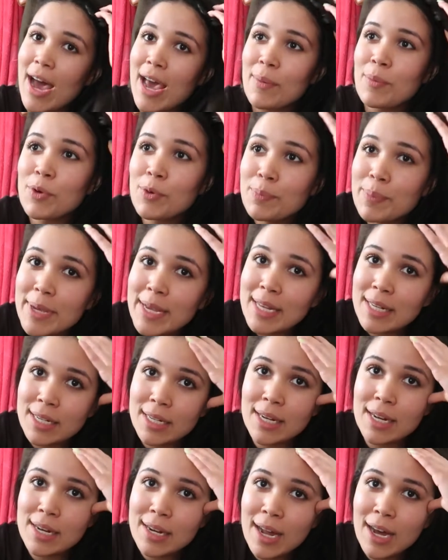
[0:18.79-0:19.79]
I will be
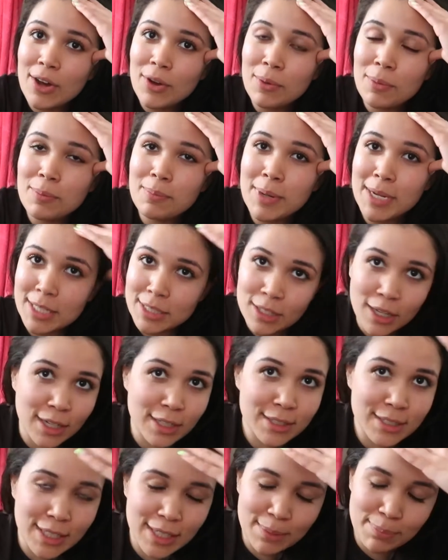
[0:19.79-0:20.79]
cleaning out my
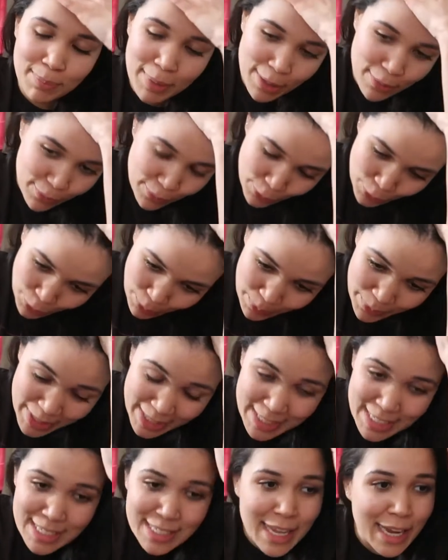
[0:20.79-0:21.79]
closet, my room.
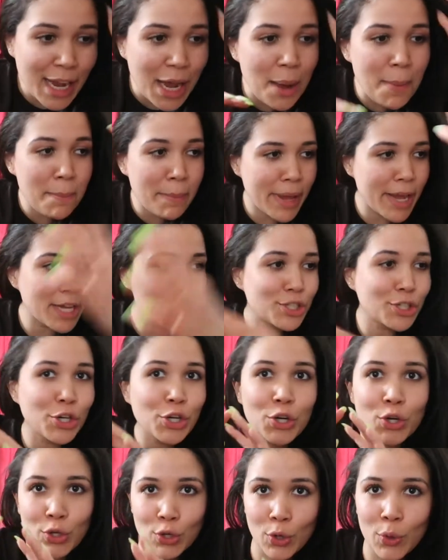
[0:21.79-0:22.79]
This is like a
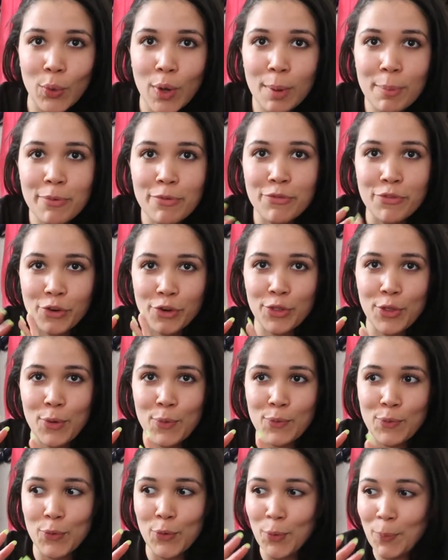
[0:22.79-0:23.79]
major glow up for
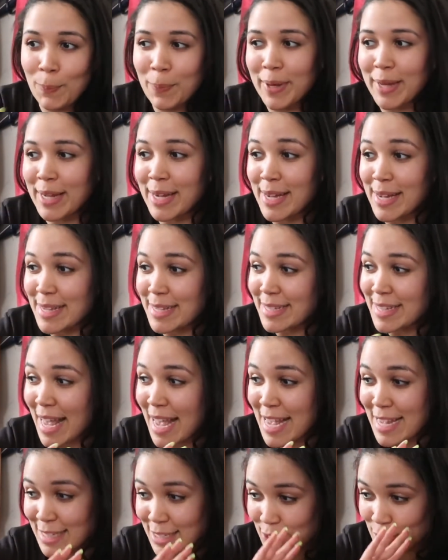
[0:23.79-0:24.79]
the room because,
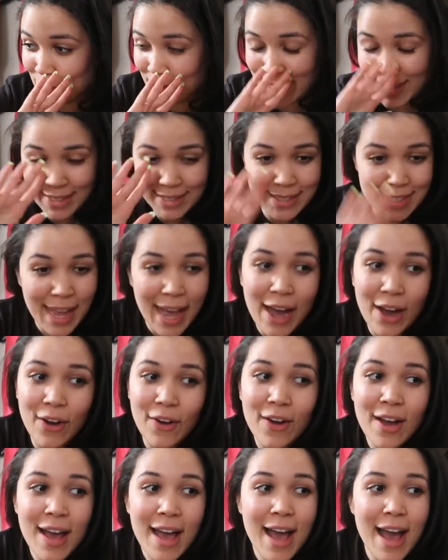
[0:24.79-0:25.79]
as you can
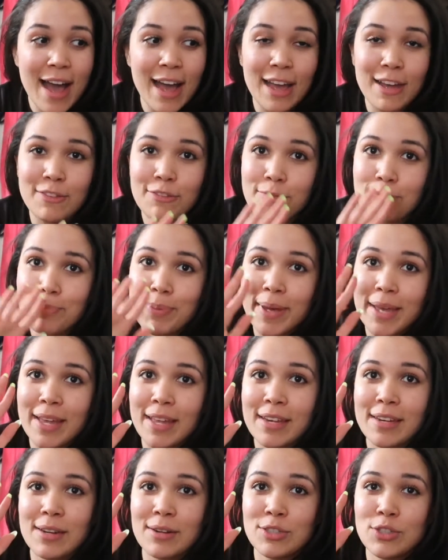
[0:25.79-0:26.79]
tell, I've
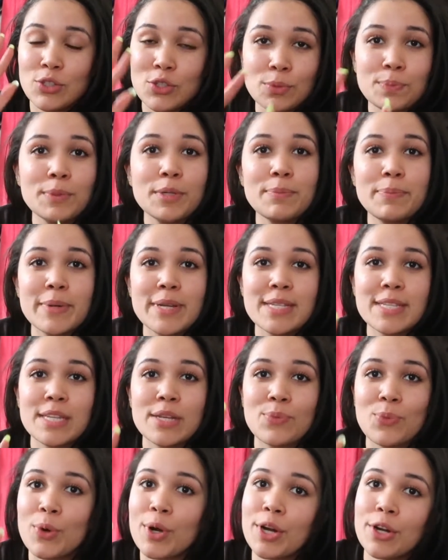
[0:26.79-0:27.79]
been super
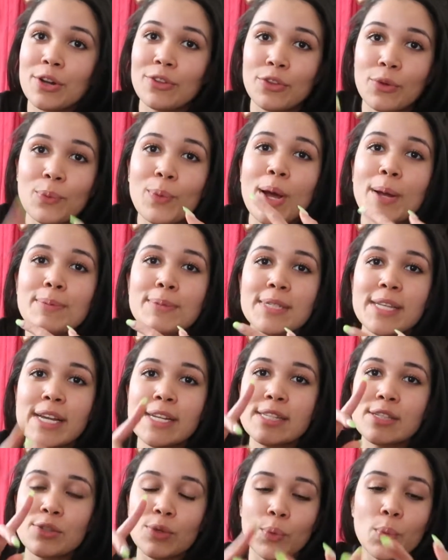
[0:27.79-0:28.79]
busy working on the
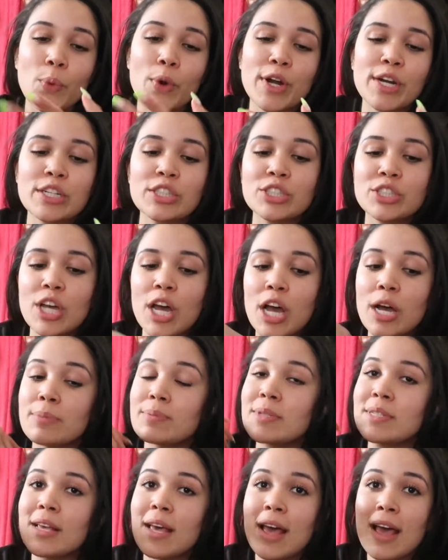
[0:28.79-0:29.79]
websites, the
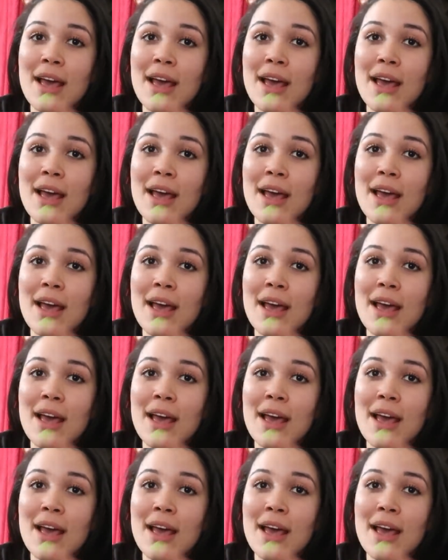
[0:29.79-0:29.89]
workshops.